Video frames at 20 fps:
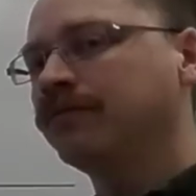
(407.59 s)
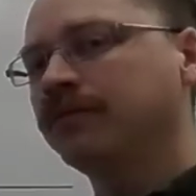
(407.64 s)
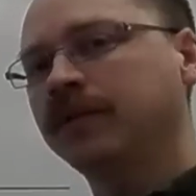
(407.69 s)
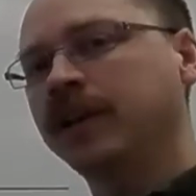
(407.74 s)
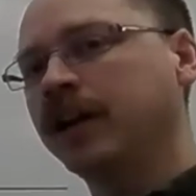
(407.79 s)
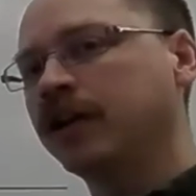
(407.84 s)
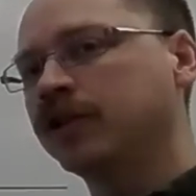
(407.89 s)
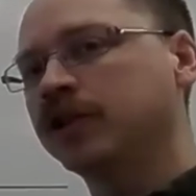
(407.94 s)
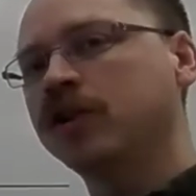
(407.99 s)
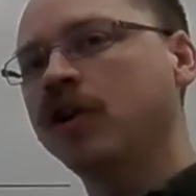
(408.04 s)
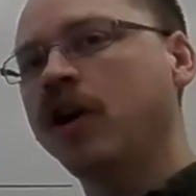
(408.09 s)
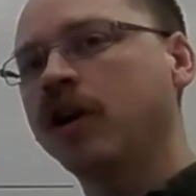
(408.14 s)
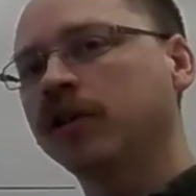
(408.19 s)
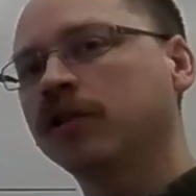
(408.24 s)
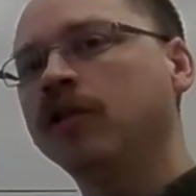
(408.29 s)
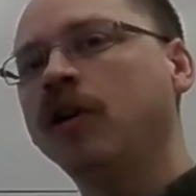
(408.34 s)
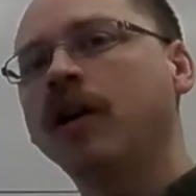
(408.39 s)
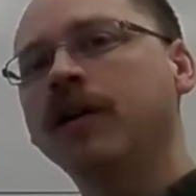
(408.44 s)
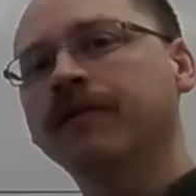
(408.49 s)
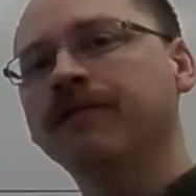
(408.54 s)
There's not a
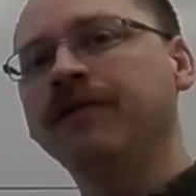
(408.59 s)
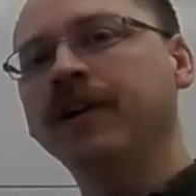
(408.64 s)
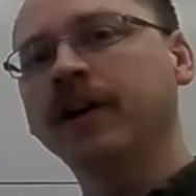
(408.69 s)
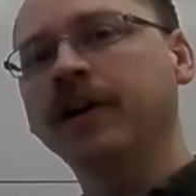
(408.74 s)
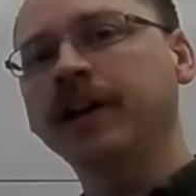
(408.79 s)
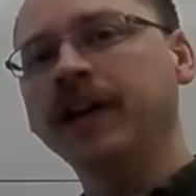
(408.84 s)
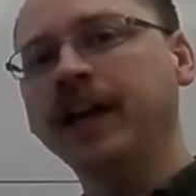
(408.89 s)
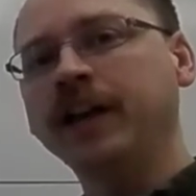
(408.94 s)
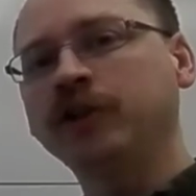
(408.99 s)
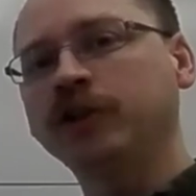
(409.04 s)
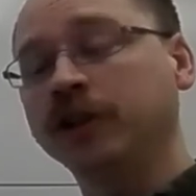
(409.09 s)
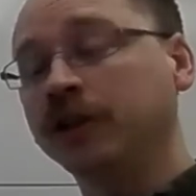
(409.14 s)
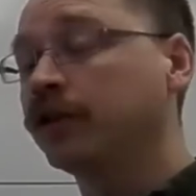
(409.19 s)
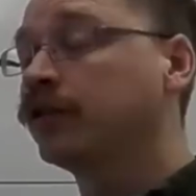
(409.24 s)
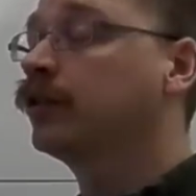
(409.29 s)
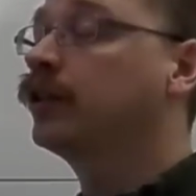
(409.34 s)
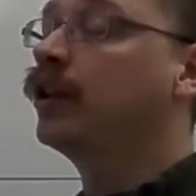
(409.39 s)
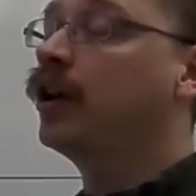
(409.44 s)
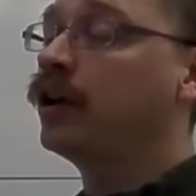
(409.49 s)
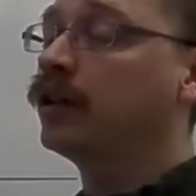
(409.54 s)
lot of variation,
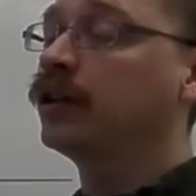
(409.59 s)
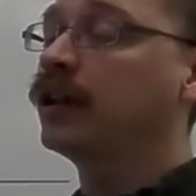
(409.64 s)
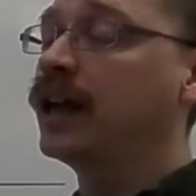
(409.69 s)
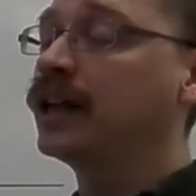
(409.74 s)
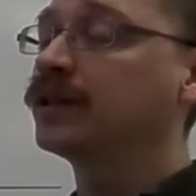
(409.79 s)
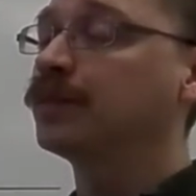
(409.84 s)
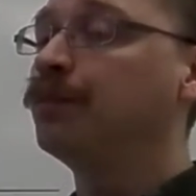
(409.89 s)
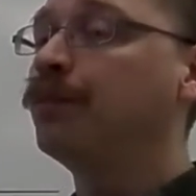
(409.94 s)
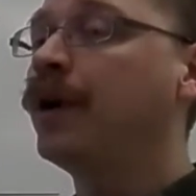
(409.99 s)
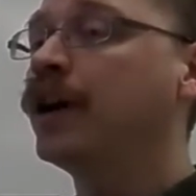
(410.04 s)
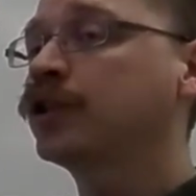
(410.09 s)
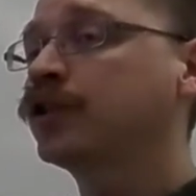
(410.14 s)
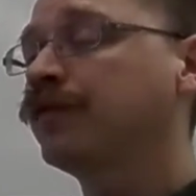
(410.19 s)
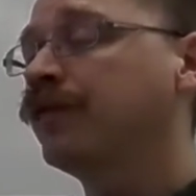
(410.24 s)
and not as much